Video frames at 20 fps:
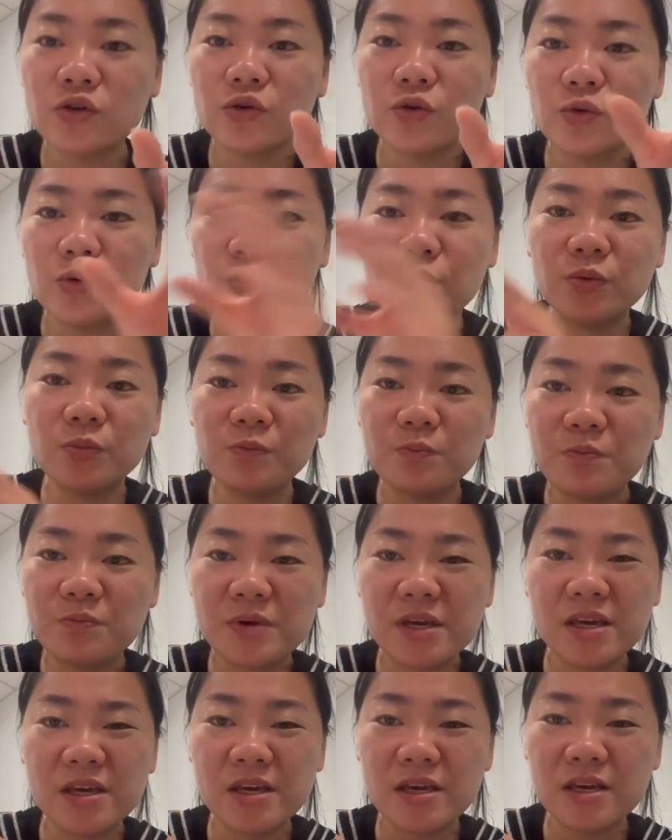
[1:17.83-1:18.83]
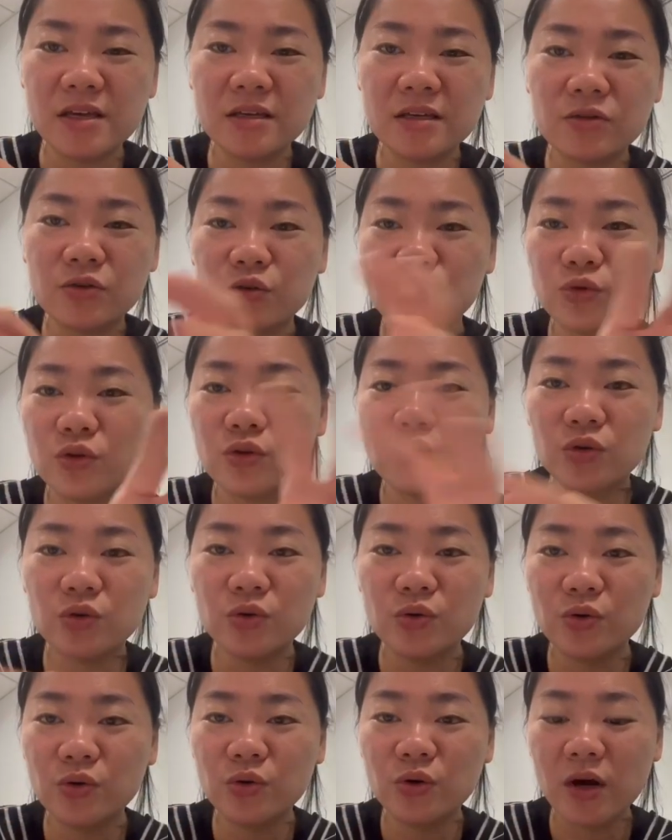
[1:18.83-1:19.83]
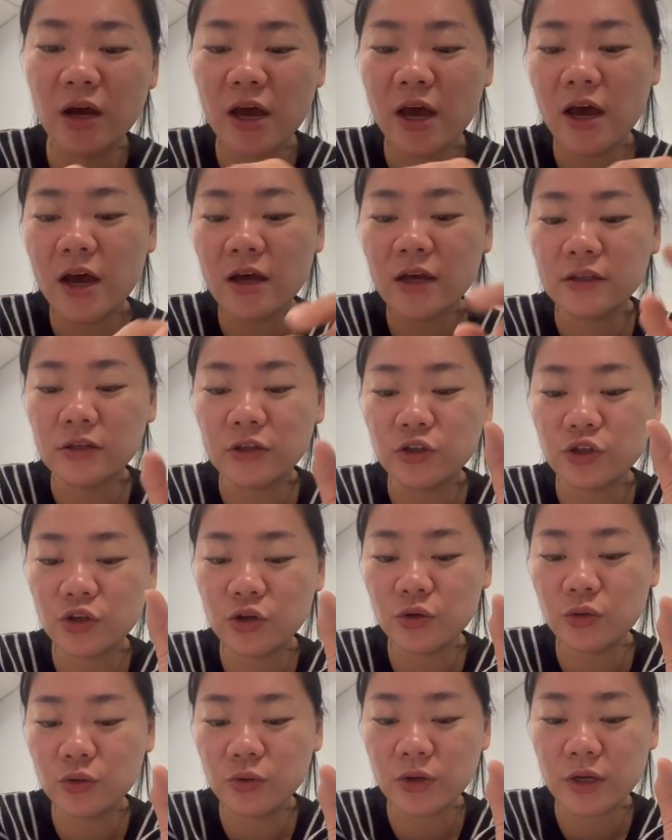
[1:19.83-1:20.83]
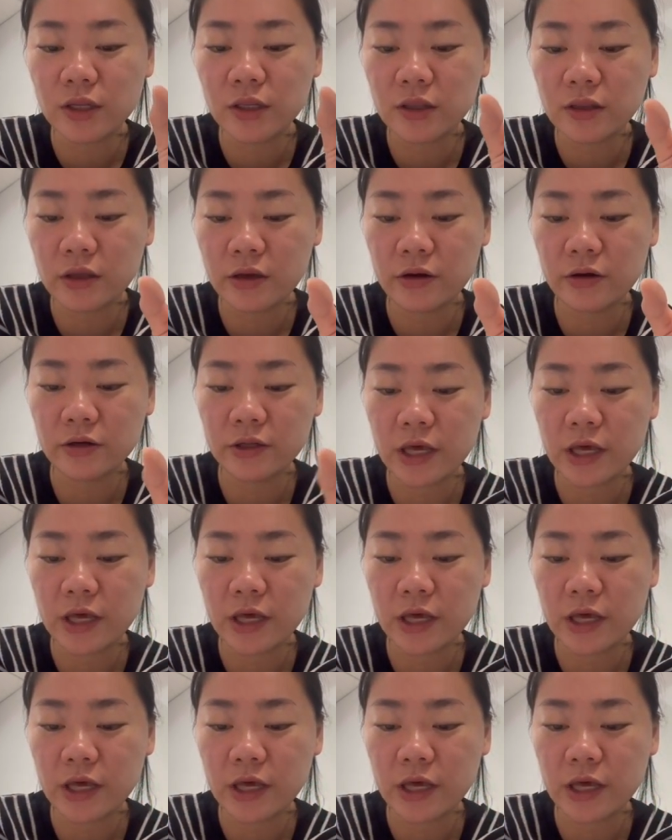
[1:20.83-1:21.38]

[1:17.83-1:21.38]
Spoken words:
to be, to do, the to in there.